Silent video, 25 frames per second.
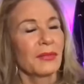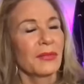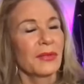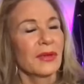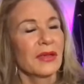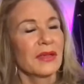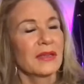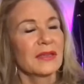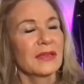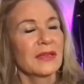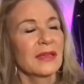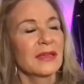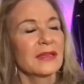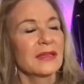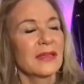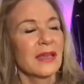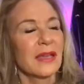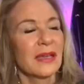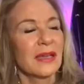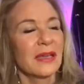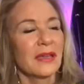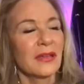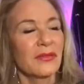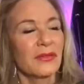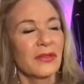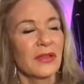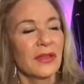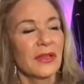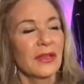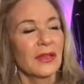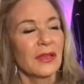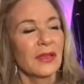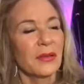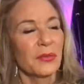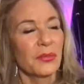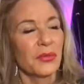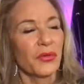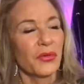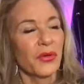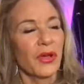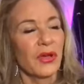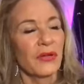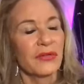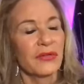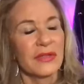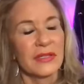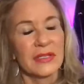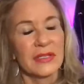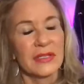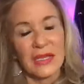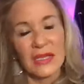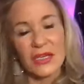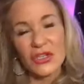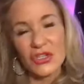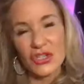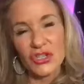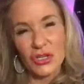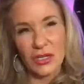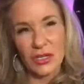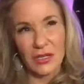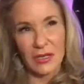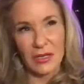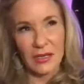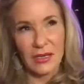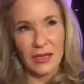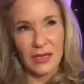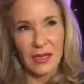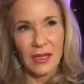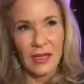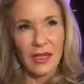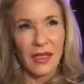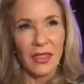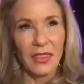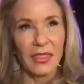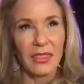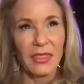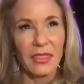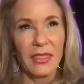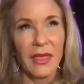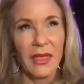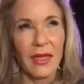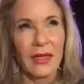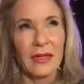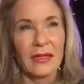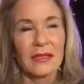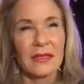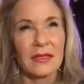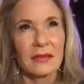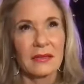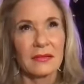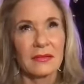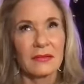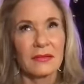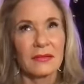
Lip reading: It's kind of the improvisation that